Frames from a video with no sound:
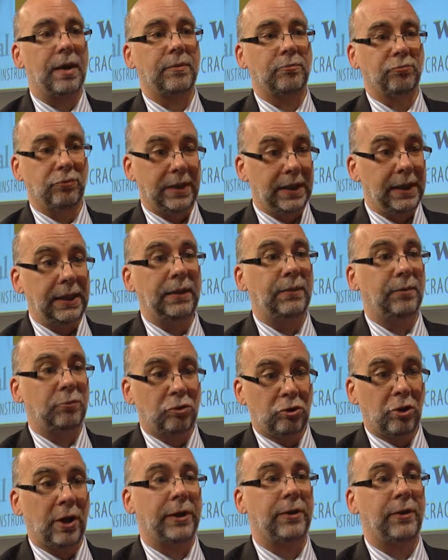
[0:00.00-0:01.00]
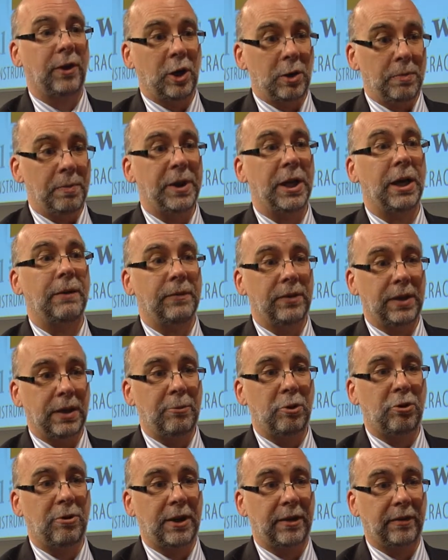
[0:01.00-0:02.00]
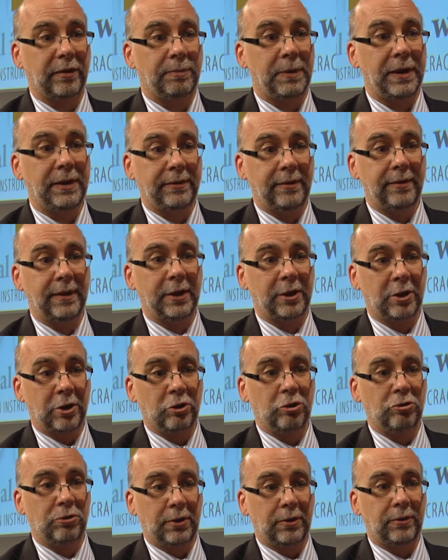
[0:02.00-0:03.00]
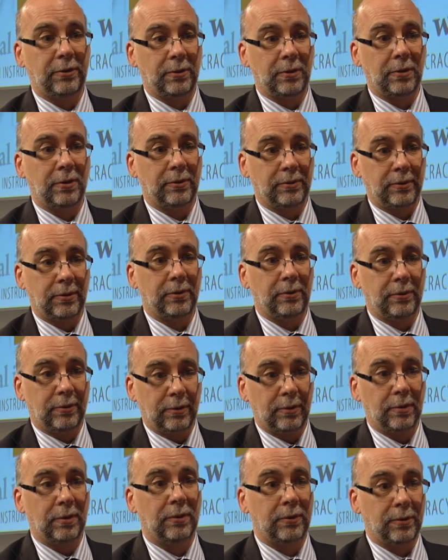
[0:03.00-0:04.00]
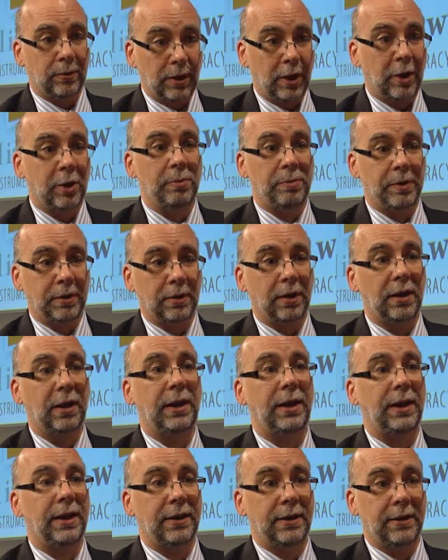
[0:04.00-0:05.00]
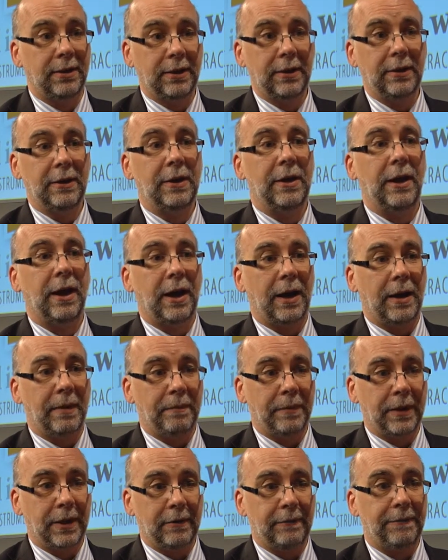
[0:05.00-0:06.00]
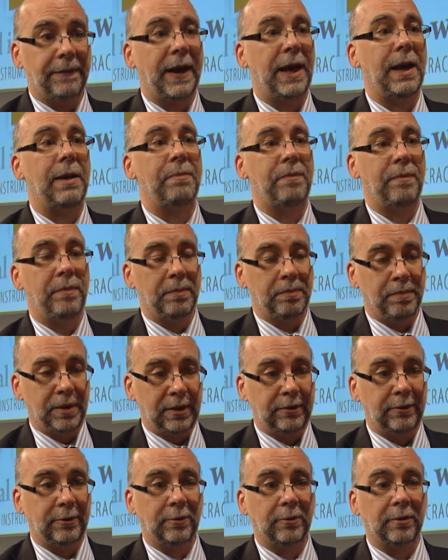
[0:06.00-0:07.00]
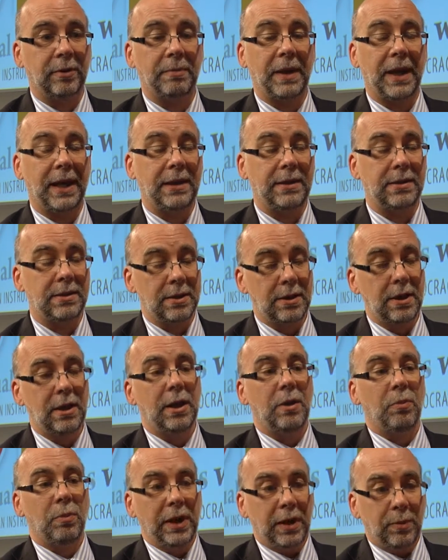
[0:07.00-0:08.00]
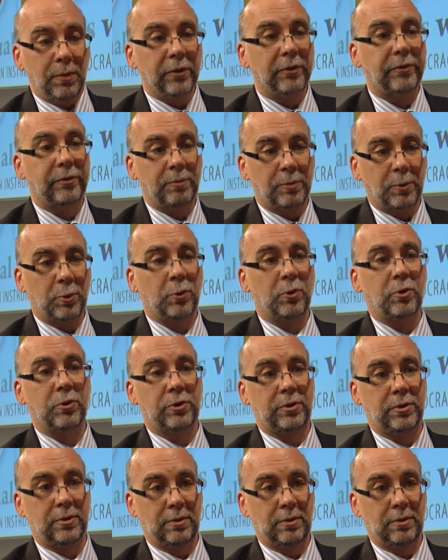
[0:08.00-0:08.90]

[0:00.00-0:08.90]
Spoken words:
really trying to open up the democratic space in that country to an open, clear, fair political debate. We will support